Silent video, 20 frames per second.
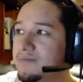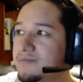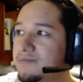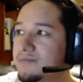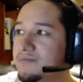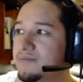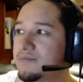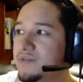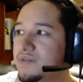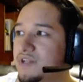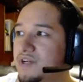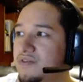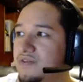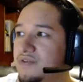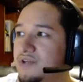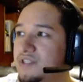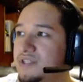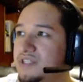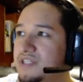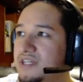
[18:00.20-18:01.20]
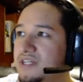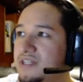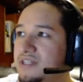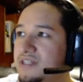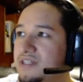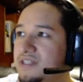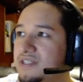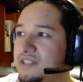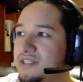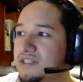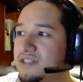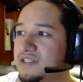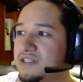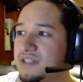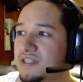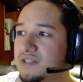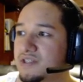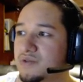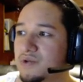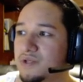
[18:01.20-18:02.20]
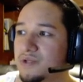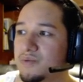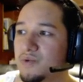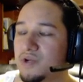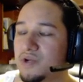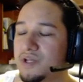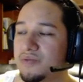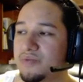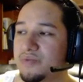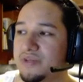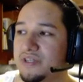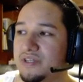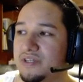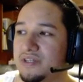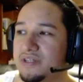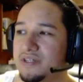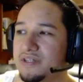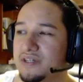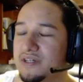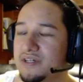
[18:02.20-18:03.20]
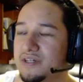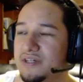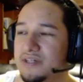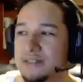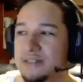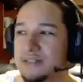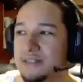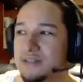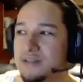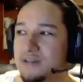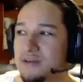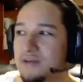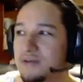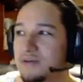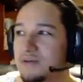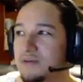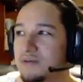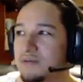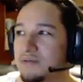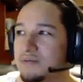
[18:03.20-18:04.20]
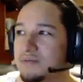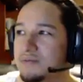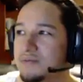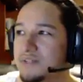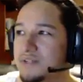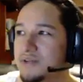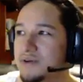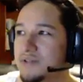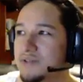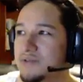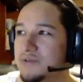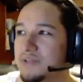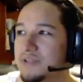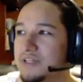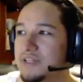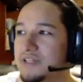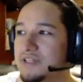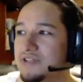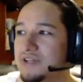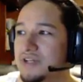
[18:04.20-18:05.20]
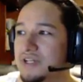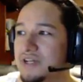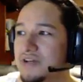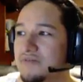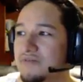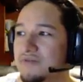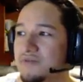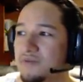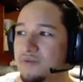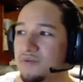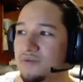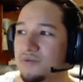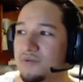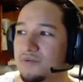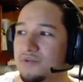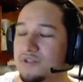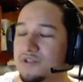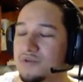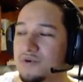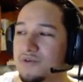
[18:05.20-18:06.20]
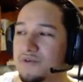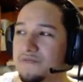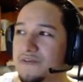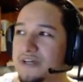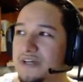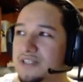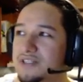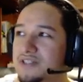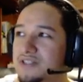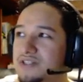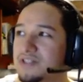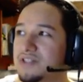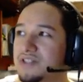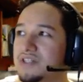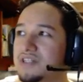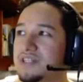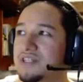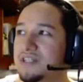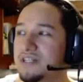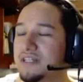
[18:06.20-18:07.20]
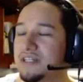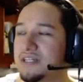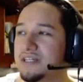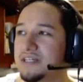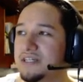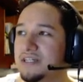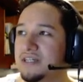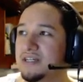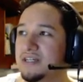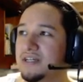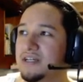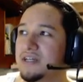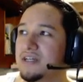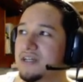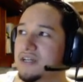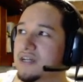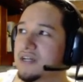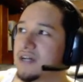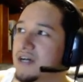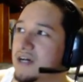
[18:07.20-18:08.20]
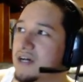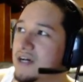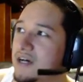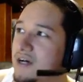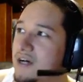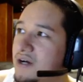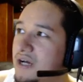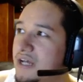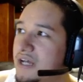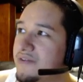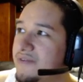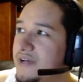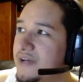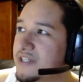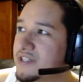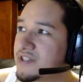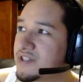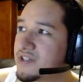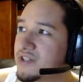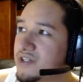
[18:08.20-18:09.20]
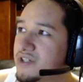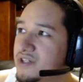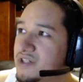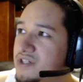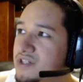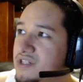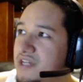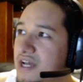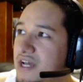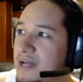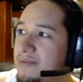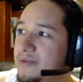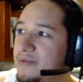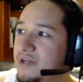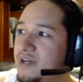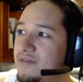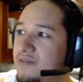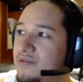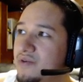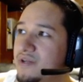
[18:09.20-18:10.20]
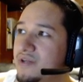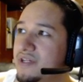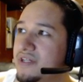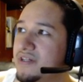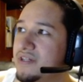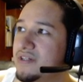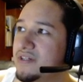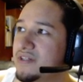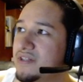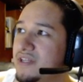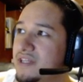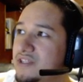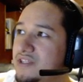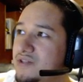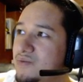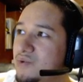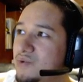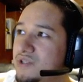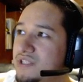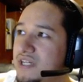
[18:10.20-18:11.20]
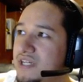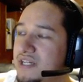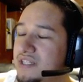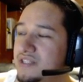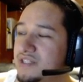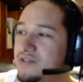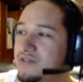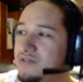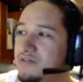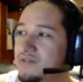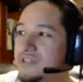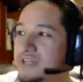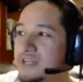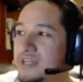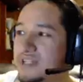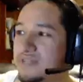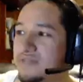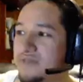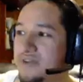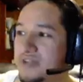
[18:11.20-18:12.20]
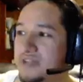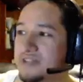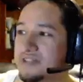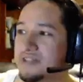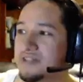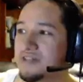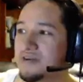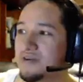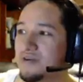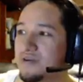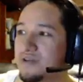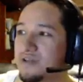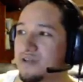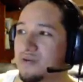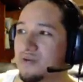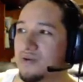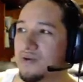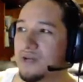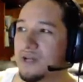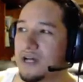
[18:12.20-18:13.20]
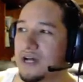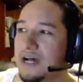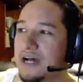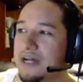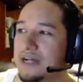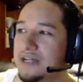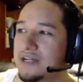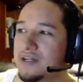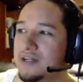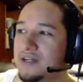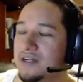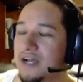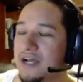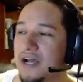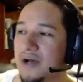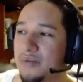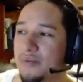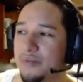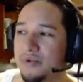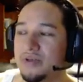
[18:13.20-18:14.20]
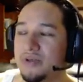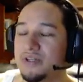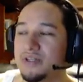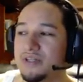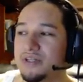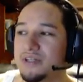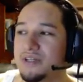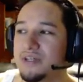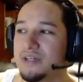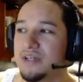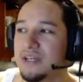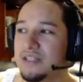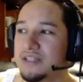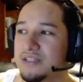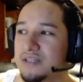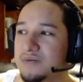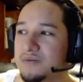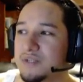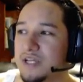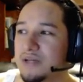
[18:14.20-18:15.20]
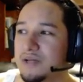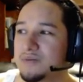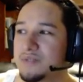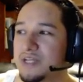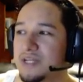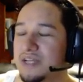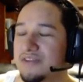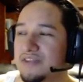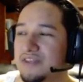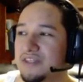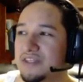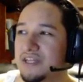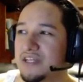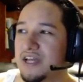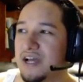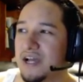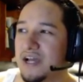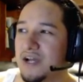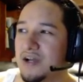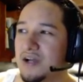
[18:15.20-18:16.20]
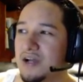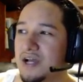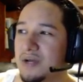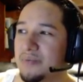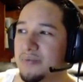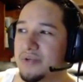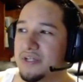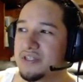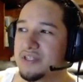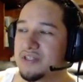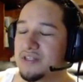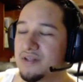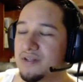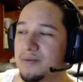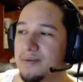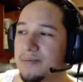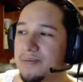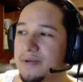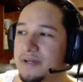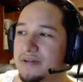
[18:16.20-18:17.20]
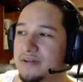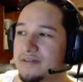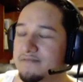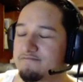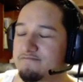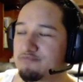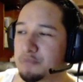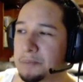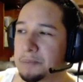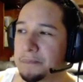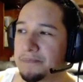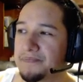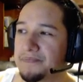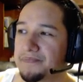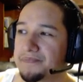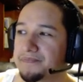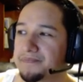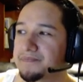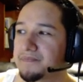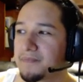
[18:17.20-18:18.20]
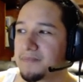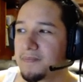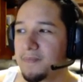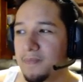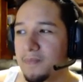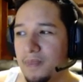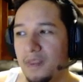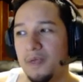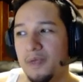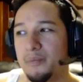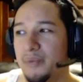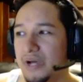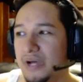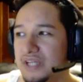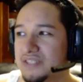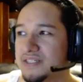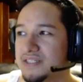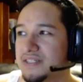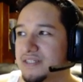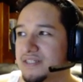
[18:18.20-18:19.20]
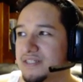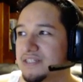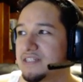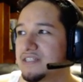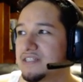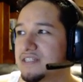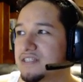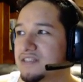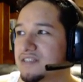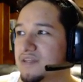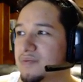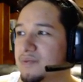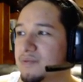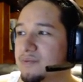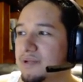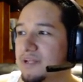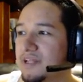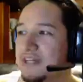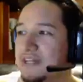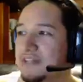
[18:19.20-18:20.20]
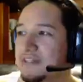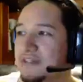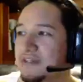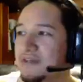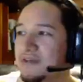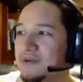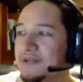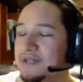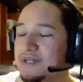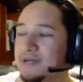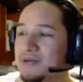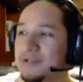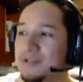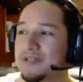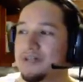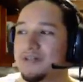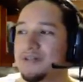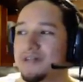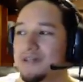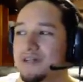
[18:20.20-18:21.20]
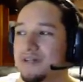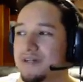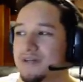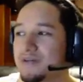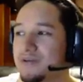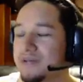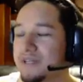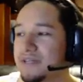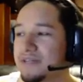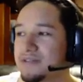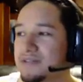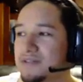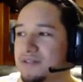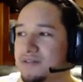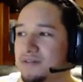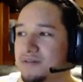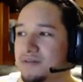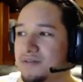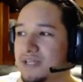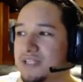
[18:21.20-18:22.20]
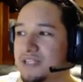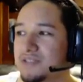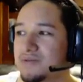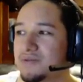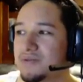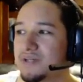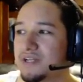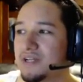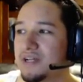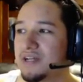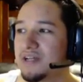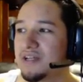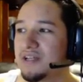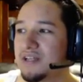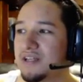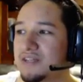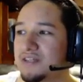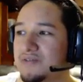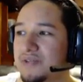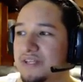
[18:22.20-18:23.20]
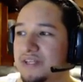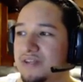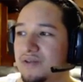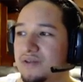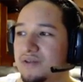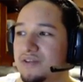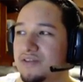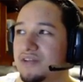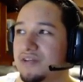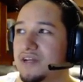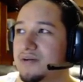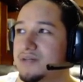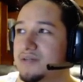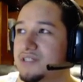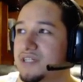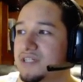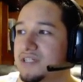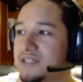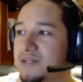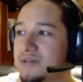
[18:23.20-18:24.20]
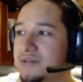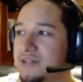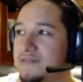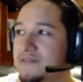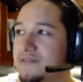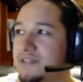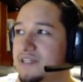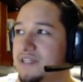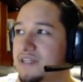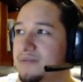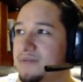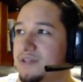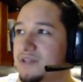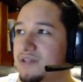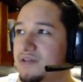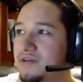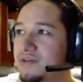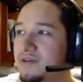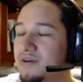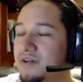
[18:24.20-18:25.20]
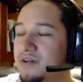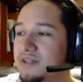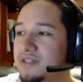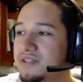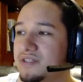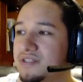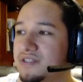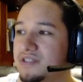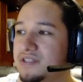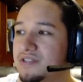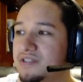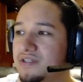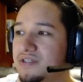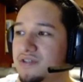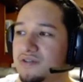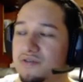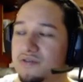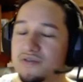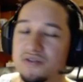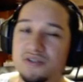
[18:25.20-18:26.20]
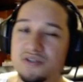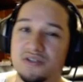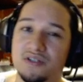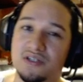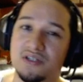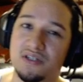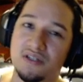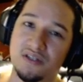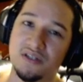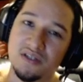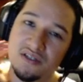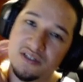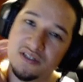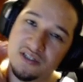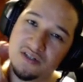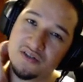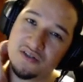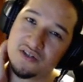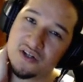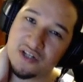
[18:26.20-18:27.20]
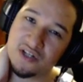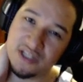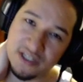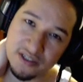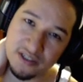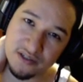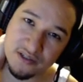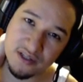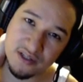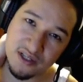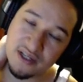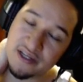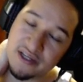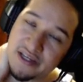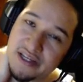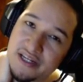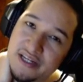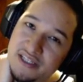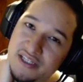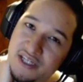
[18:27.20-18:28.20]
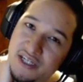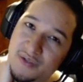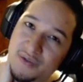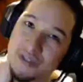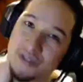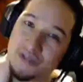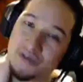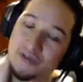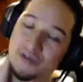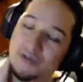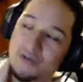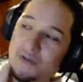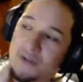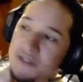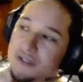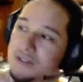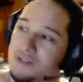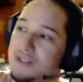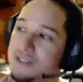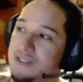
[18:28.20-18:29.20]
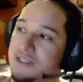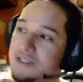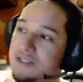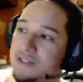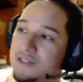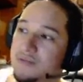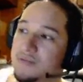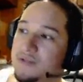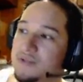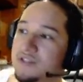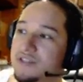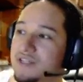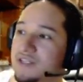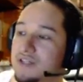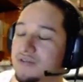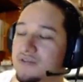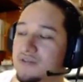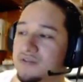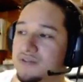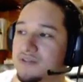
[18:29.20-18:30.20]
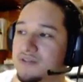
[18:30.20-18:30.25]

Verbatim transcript: recover instead, because it's just like 20 more AP. So you know, it's really a trade-off. Do you want faster healing and faster time recovery, like 2 seconds faster, or do you want higher output? And sometimes I think that higher output is a little bit better, but some people like the quicker cooldown. So that's really the only thing I would change. I would definitely keep the cure on, because it's just a huge single target heal, and it's like really the only way you're gonna heal up your general.